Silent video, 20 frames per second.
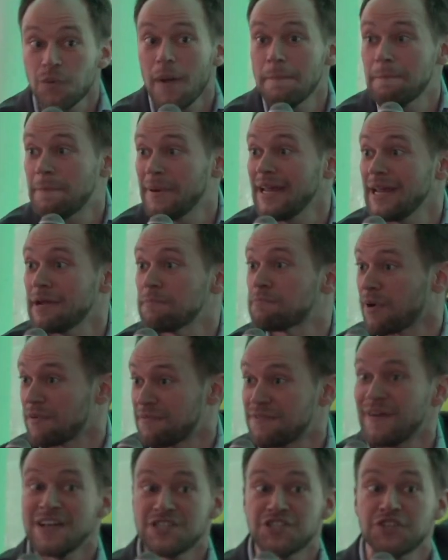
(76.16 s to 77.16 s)
what being
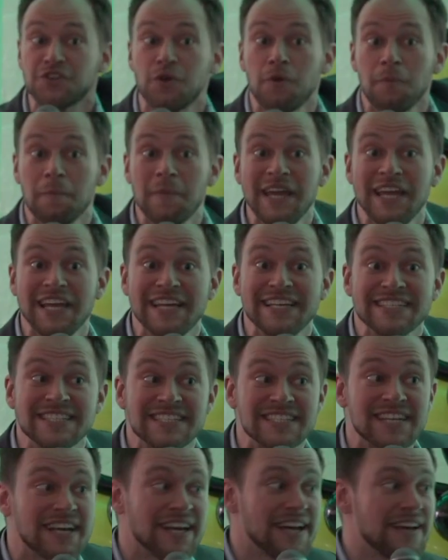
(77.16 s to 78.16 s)
professional
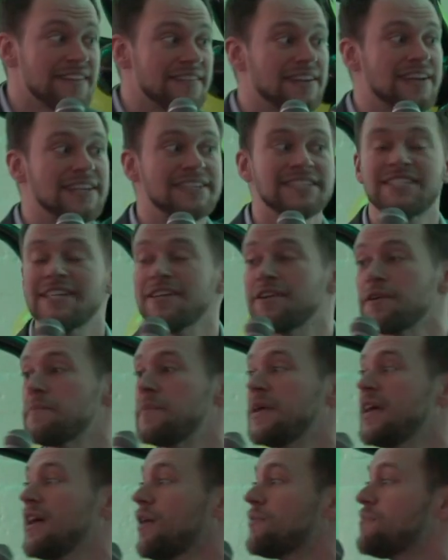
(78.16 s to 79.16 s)
means, then consider
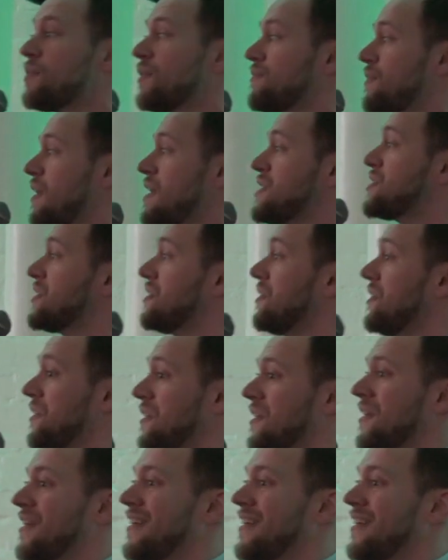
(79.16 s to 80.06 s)
me unprofessional.